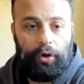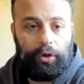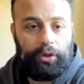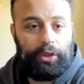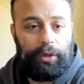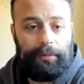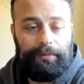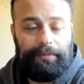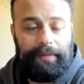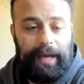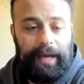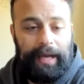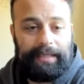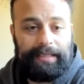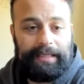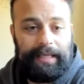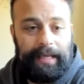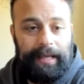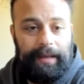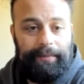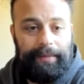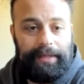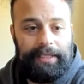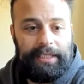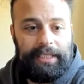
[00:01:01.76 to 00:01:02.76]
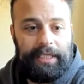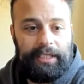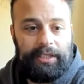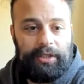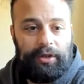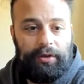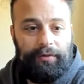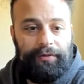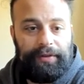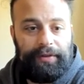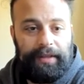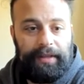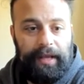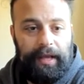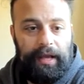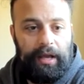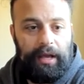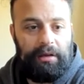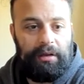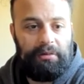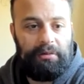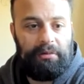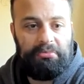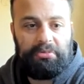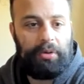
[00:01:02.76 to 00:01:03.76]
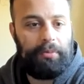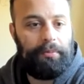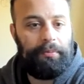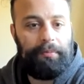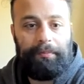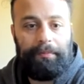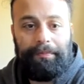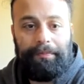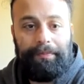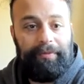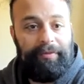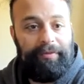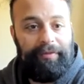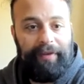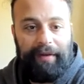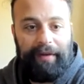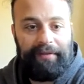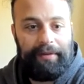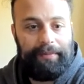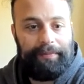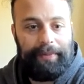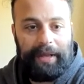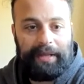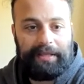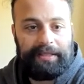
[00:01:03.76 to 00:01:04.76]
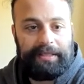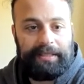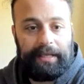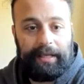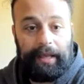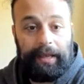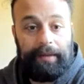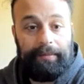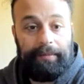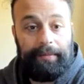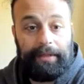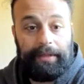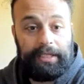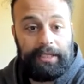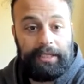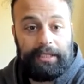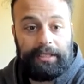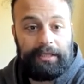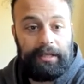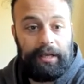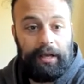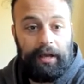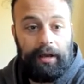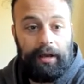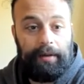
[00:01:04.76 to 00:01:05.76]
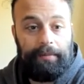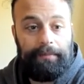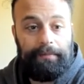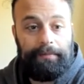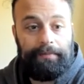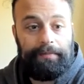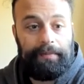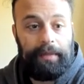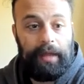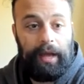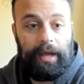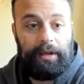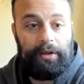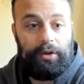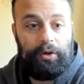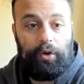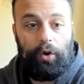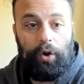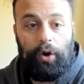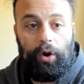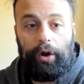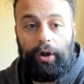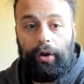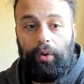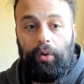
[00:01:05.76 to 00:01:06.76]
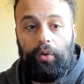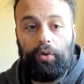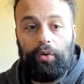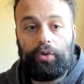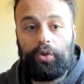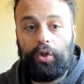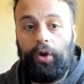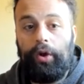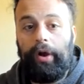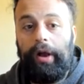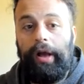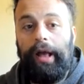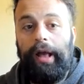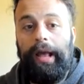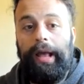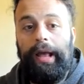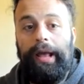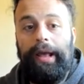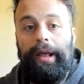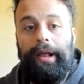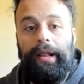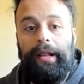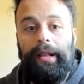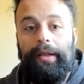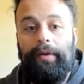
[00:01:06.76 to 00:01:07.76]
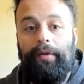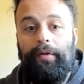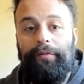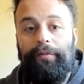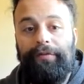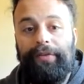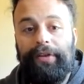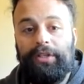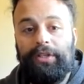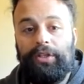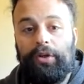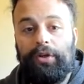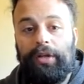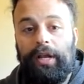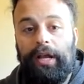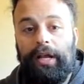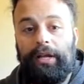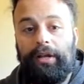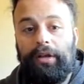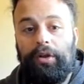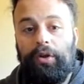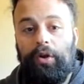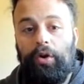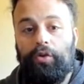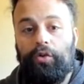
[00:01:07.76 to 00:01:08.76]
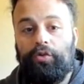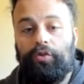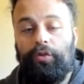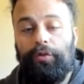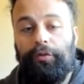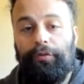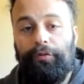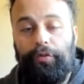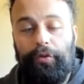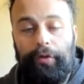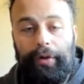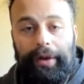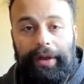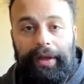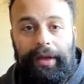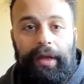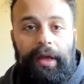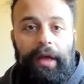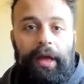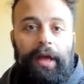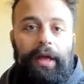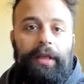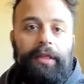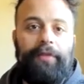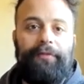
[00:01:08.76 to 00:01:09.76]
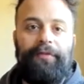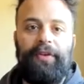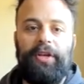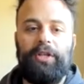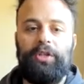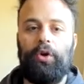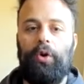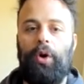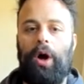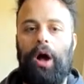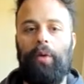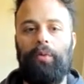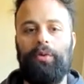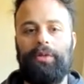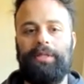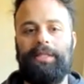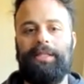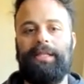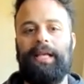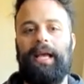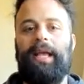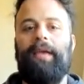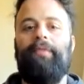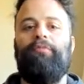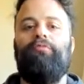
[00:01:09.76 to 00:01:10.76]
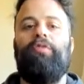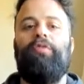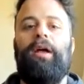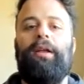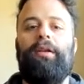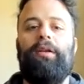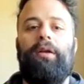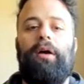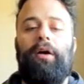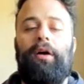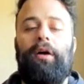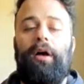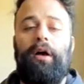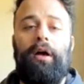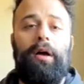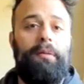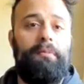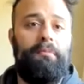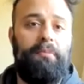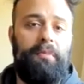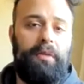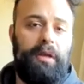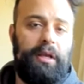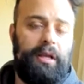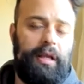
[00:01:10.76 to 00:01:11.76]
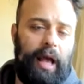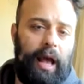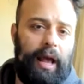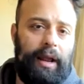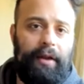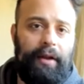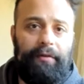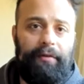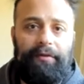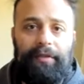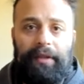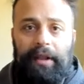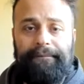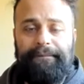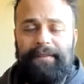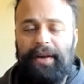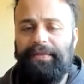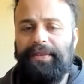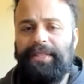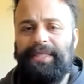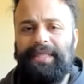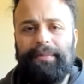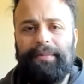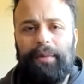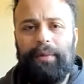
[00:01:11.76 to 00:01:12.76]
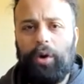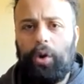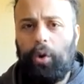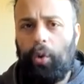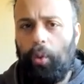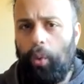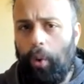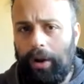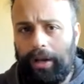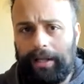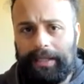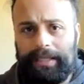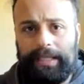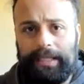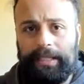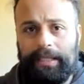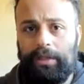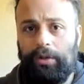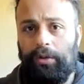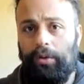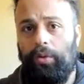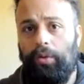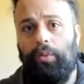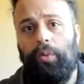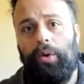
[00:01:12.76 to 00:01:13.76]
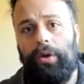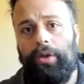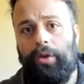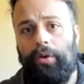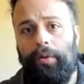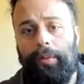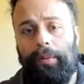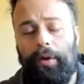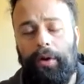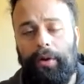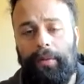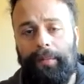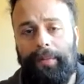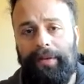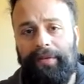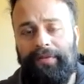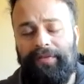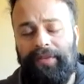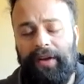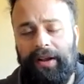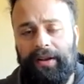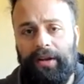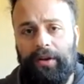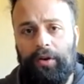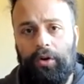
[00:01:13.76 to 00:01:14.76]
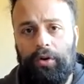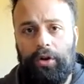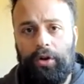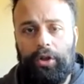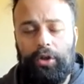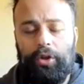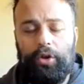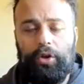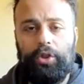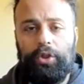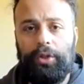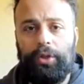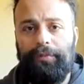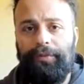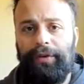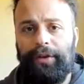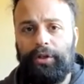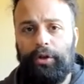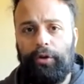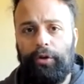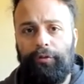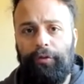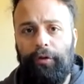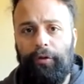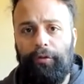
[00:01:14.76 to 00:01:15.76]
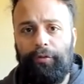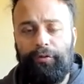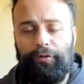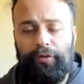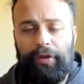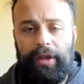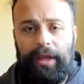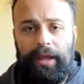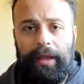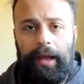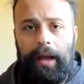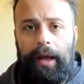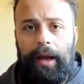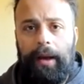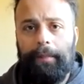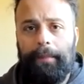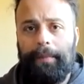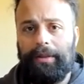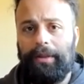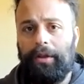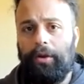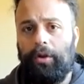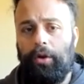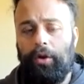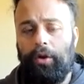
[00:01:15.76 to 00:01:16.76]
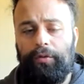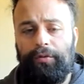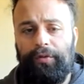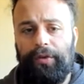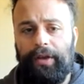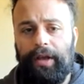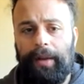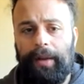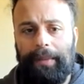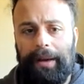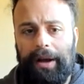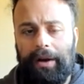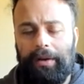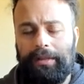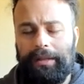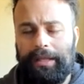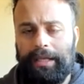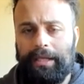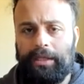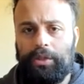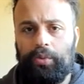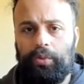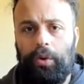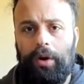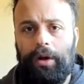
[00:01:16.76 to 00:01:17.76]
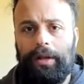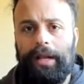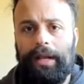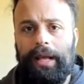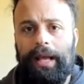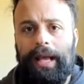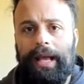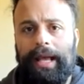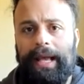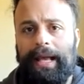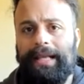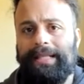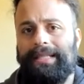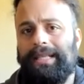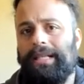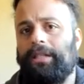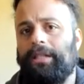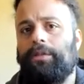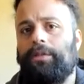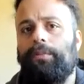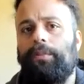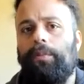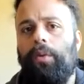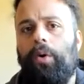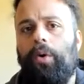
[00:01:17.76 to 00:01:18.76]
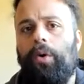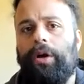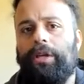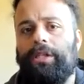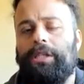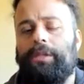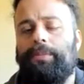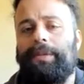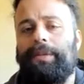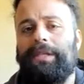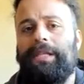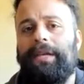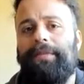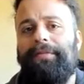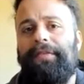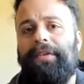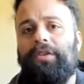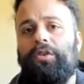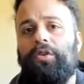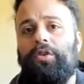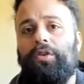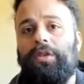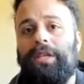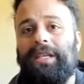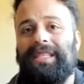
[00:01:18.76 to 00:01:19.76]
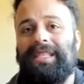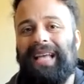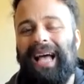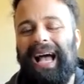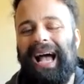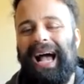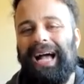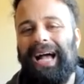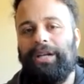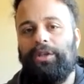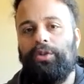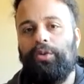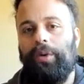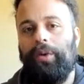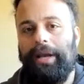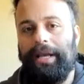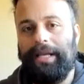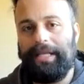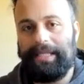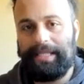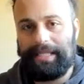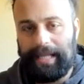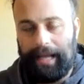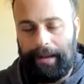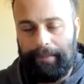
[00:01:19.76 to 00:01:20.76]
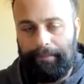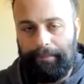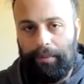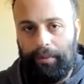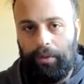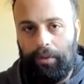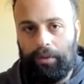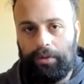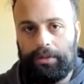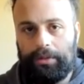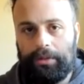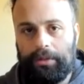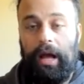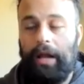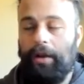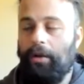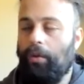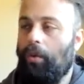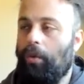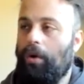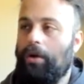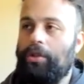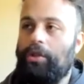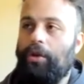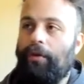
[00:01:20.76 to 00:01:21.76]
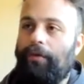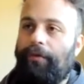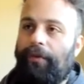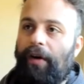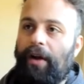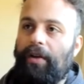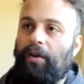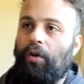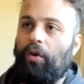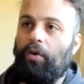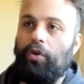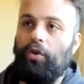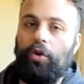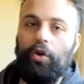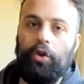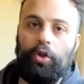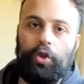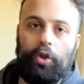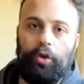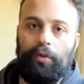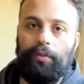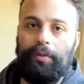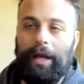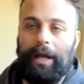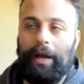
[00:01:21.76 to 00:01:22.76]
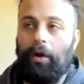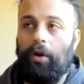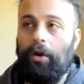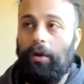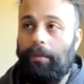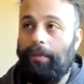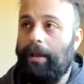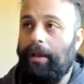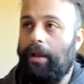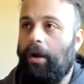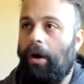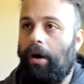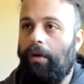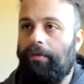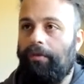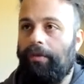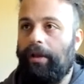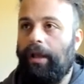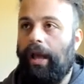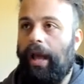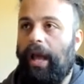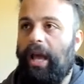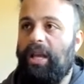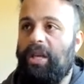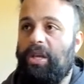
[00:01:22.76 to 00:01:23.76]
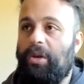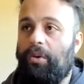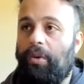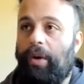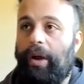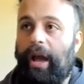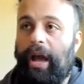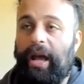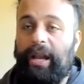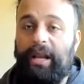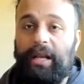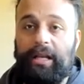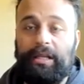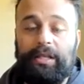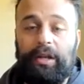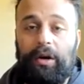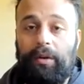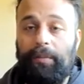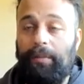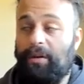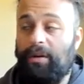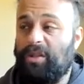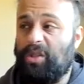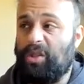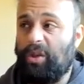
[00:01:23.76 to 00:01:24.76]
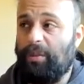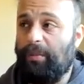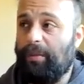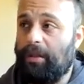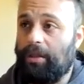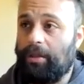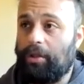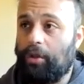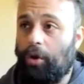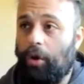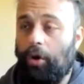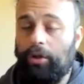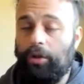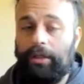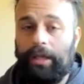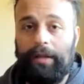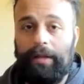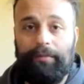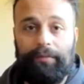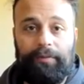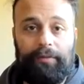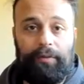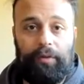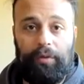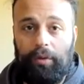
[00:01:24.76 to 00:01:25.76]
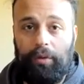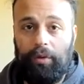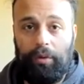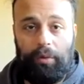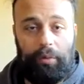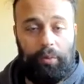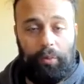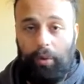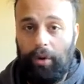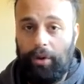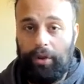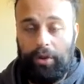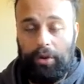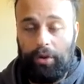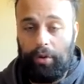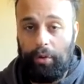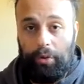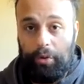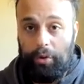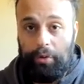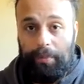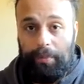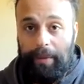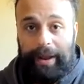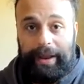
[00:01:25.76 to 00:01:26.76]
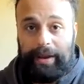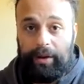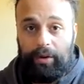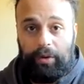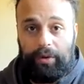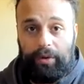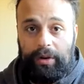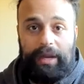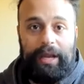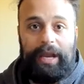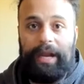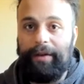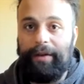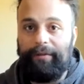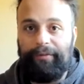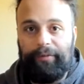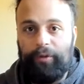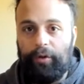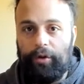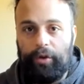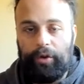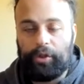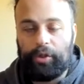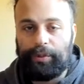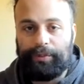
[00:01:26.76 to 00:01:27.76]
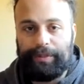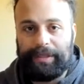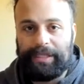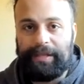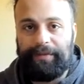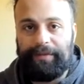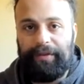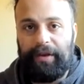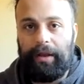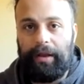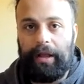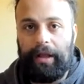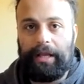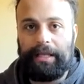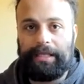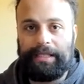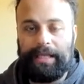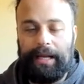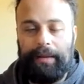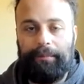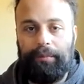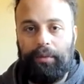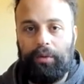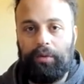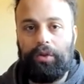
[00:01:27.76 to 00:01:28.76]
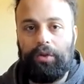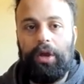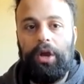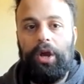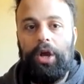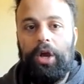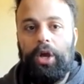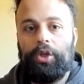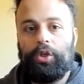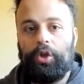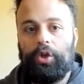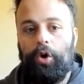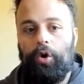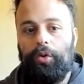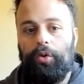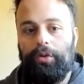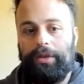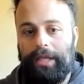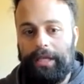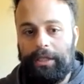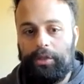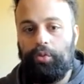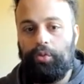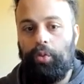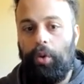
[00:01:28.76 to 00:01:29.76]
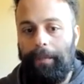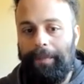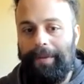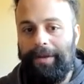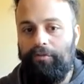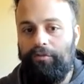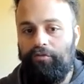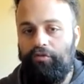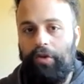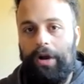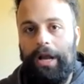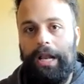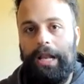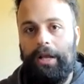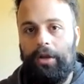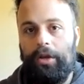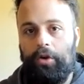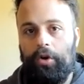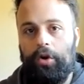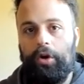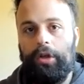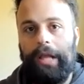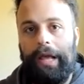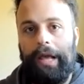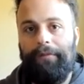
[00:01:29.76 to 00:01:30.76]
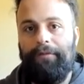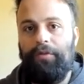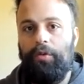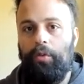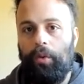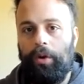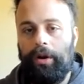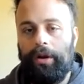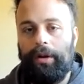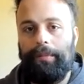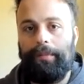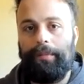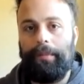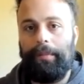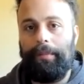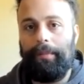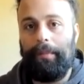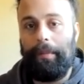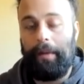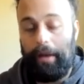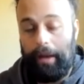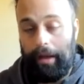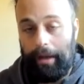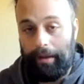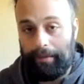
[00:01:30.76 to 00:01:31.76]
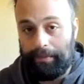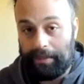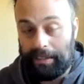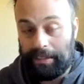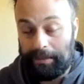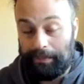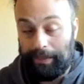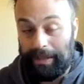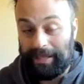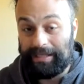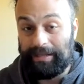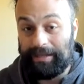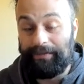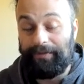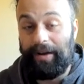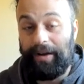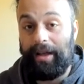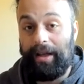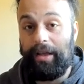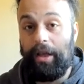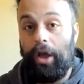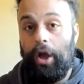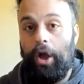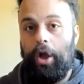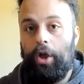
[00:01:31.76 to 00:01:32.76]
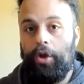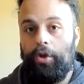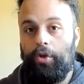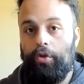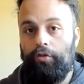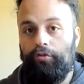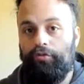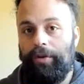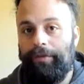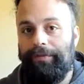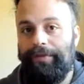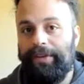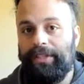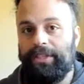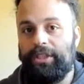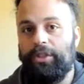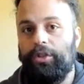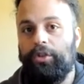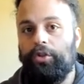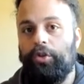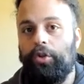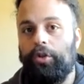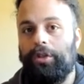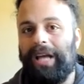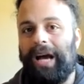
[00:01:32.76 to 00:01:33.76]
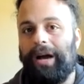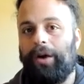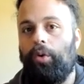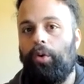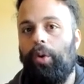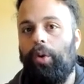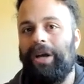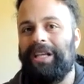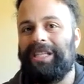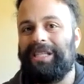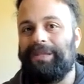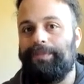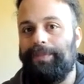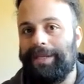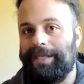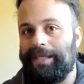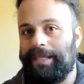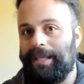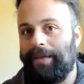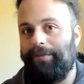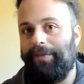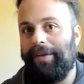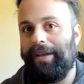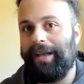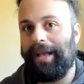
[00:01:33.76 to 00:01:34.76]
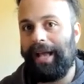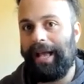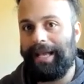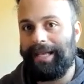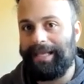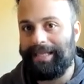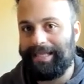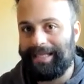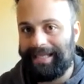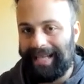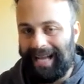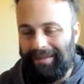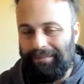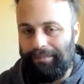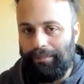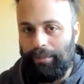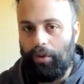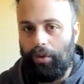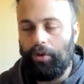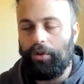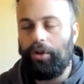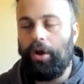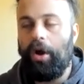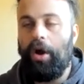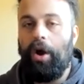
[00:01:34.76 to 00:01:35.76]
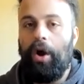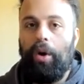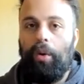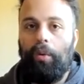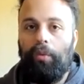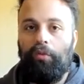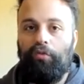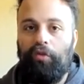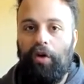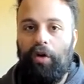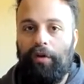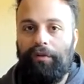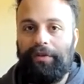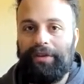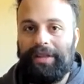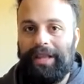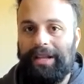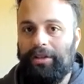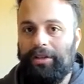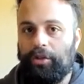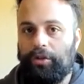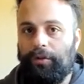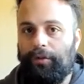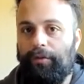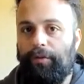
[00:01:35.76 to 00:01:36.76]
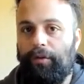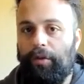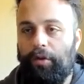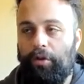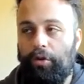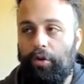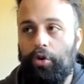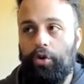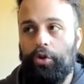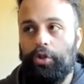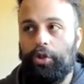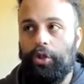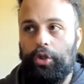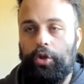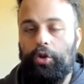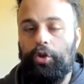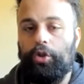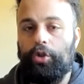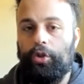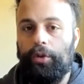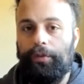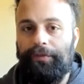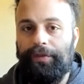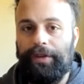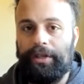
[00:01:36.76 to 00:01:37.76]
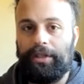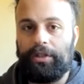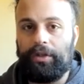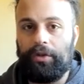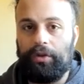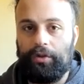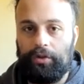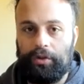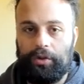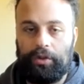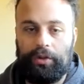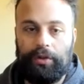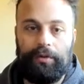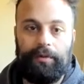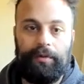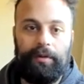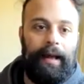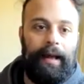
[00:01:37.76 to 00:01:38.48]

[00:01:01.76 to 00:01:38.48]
you got some nice images over there, some very basic images. And you got also a little video that goes through it. The video, I would say, it kind of very similar quality to what you're going to be finding on a YouTube video for free. But the good thing about this one is it's more specific to this actual exam board. And the ones you find on YouTube, they're going to be covering AQA, Edexcel, but some of this content for what you may not need for your specific exam board. So this will be really good if you want to specify your revision to tackle a specific exam board rather than just use YouTube videos.